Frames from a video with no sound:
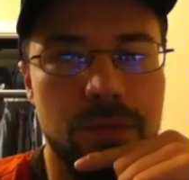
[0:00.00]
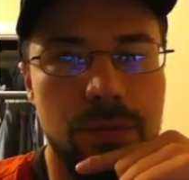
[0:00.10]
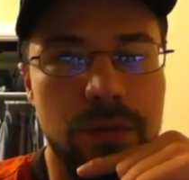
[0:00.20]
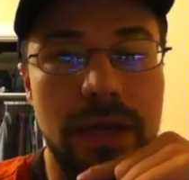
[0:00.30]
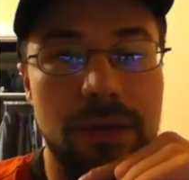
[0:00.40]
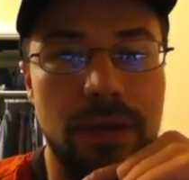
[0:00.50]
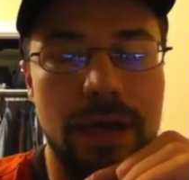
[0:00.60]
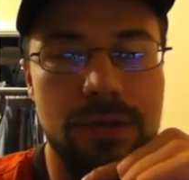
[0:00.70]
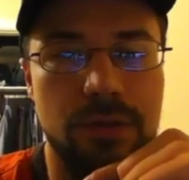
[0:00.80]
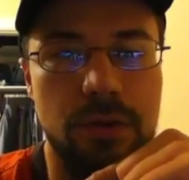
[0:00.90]
We'd like you
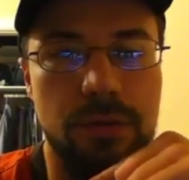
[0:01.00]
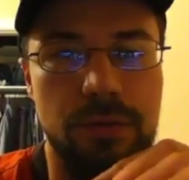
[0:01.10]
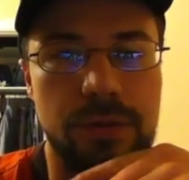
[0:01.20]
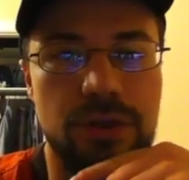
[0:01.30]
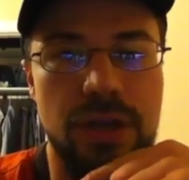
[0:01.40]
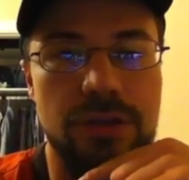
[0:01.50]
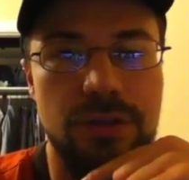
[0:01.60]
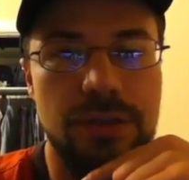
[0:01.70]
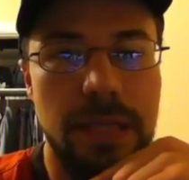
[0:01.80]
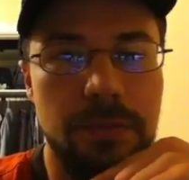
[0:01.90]
guys to go through
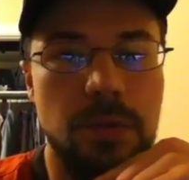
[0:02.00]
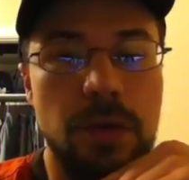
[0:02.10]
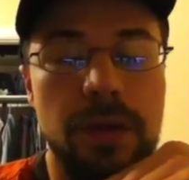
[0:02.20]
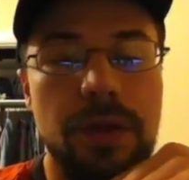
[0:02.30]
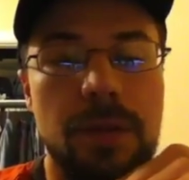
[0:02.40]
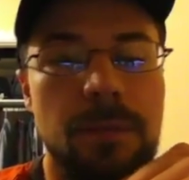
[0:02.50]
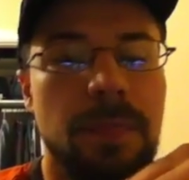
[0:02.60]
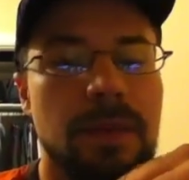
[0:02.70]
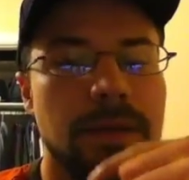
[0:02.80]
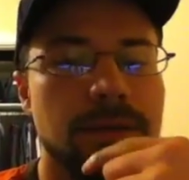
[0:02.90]
initiation steps quickly,
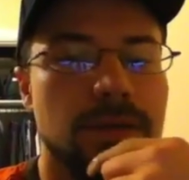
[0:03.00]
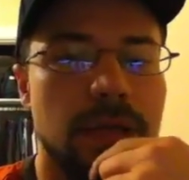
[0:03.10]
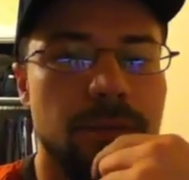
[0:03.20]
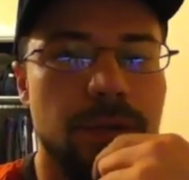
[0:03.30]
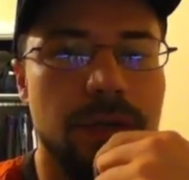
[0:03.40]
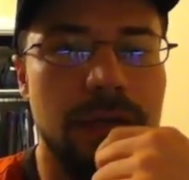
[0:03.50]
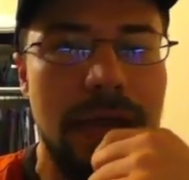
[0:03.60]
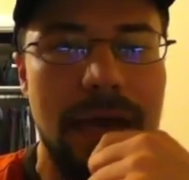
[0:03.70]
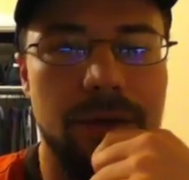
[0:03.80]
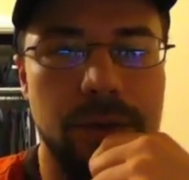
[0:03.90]
so that we can
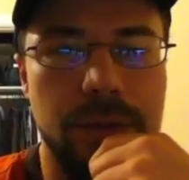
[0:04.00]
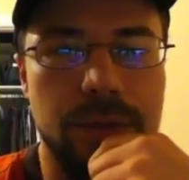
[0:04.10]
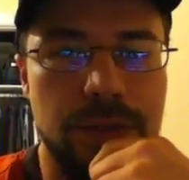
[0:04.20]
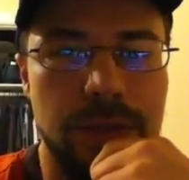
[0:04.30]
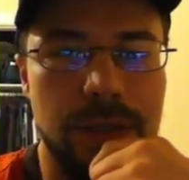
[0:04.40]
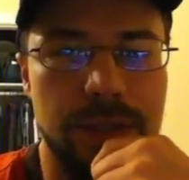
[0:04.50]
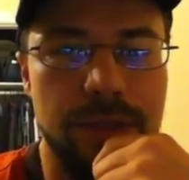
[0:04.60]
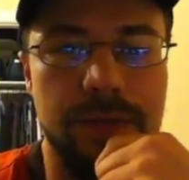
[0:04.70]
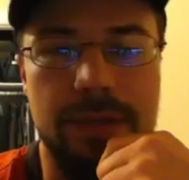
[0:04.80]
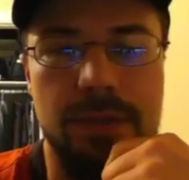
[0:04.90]
add those
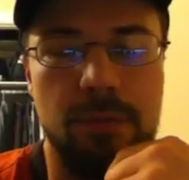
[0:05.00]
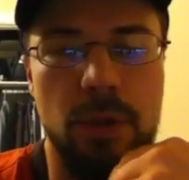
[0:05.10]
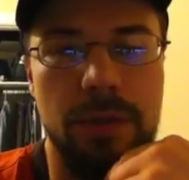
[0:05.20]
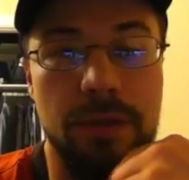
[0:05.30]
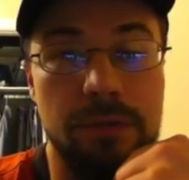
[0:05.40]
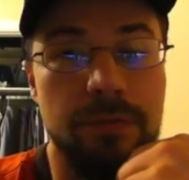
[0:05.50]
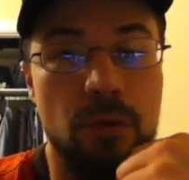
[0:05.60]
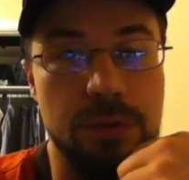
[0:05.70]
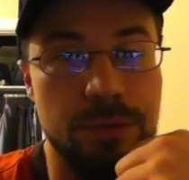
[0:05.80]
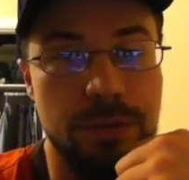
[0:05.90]
defense, deployment, and
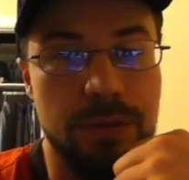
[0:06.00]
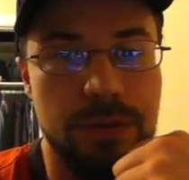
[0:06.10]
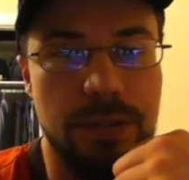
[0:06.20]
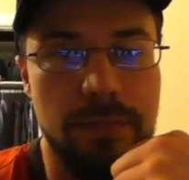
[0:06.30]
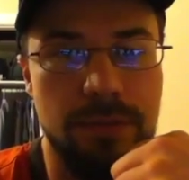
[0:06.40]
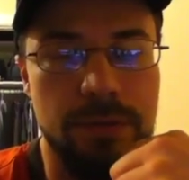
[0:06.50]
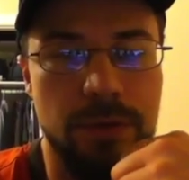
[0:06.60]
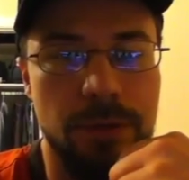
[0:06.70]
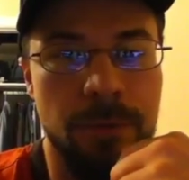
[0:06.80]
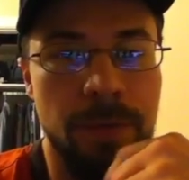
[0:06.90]
enforcement steps as
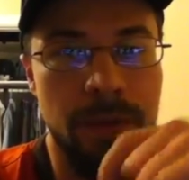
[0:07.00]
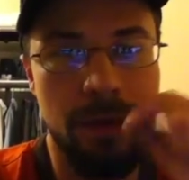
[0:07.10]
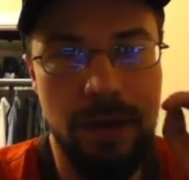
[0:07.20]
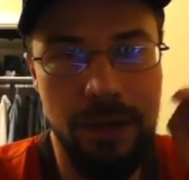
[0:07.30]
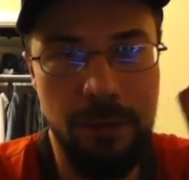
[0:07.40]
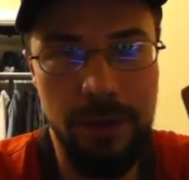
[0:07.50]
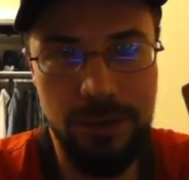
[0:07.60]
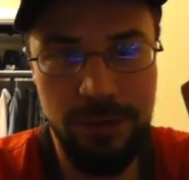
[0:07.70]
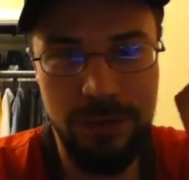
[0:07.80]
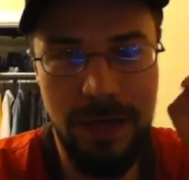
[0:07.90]
well. Any
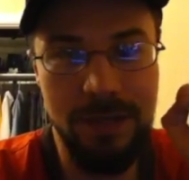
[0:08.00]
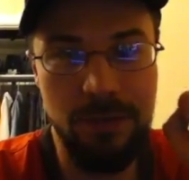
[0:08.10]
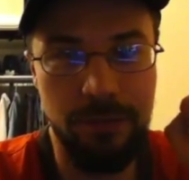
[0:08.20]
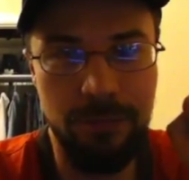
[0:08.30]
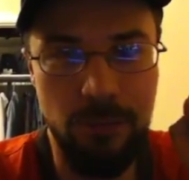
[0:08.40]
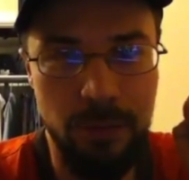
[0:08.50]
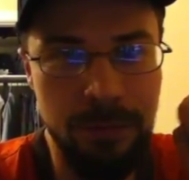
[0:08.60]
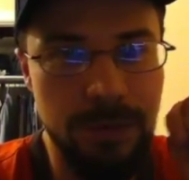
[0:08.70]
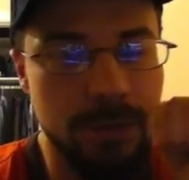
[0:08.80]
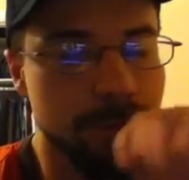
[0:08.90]
questions, ask on
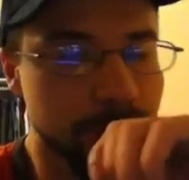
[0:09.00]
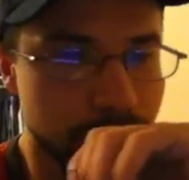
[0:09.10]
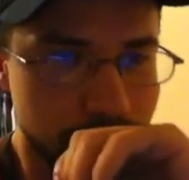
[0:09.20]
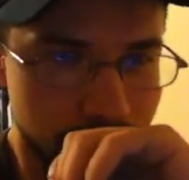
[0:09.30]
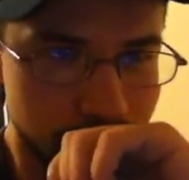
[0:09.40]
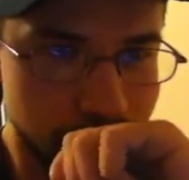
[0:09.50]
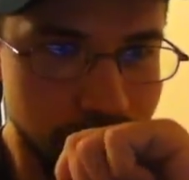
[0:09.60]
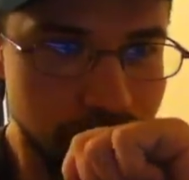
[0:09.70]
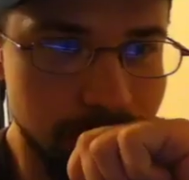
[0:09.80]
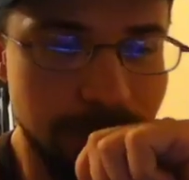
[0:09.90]
forums,
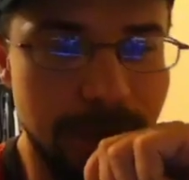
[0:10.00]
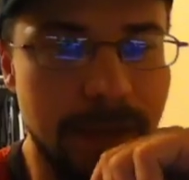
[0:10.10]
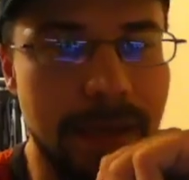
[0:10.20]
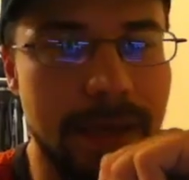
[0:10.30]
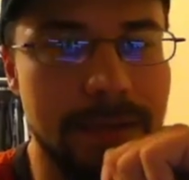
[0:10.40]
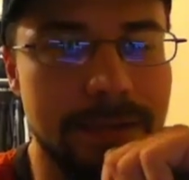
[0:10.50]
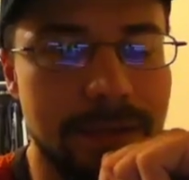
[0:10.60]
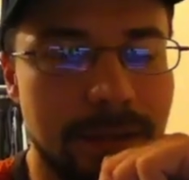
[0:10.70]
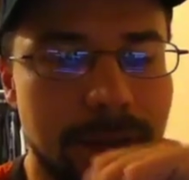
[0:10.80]
and